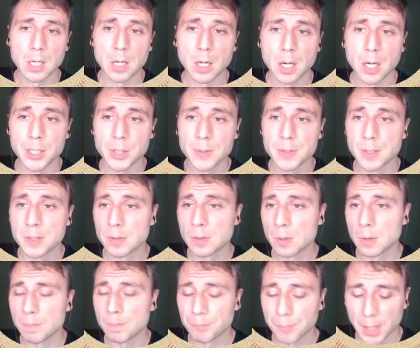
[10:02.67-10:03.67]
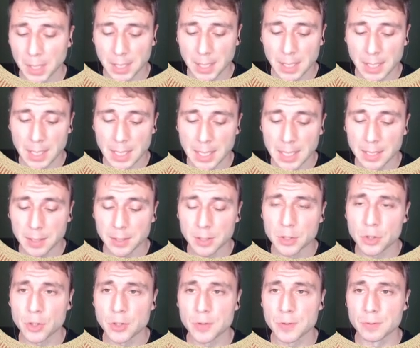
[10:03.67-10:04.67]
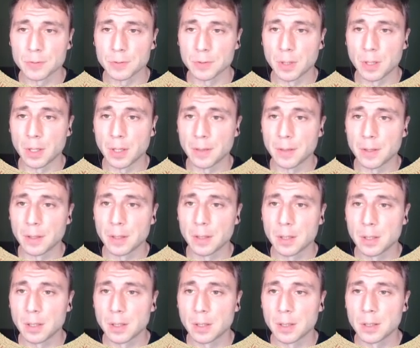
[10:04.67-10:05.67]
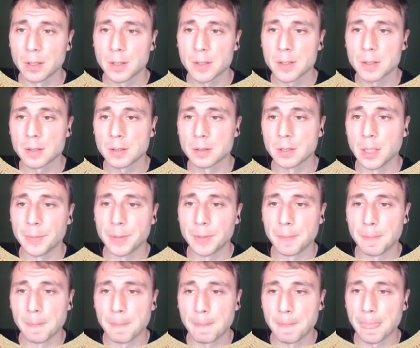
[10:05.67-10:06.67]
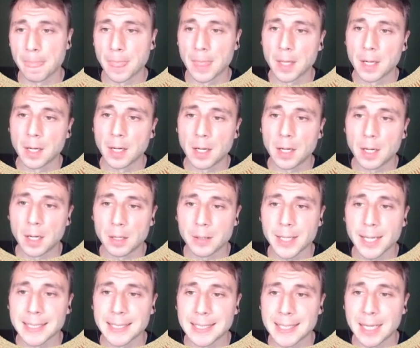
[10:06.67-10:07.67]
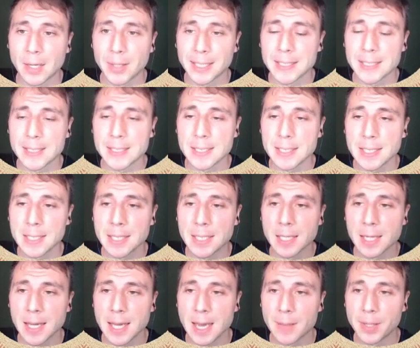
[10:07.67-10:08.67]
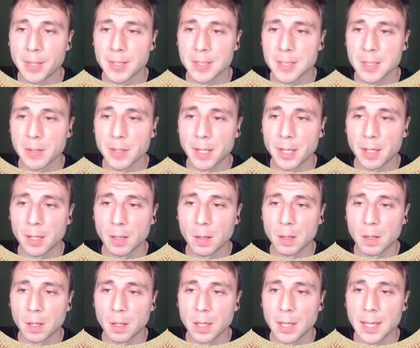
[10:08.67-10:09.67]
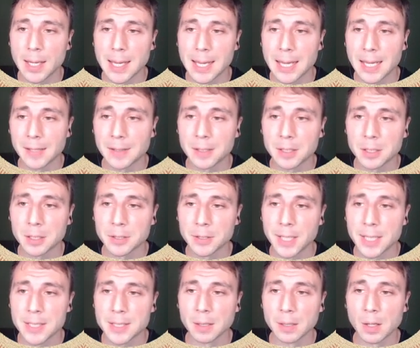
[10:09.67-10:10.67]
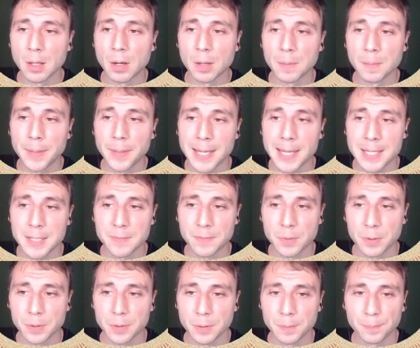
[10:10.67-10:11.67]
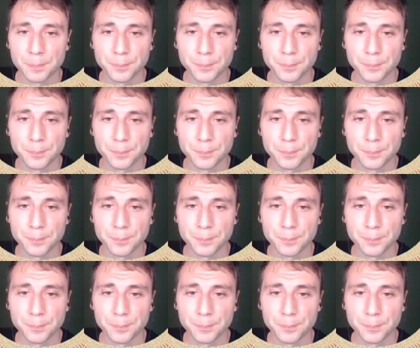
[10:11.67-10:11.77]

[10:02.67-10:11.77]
Use this tool and just run script. All right, now I can see MSOL and crazy long password.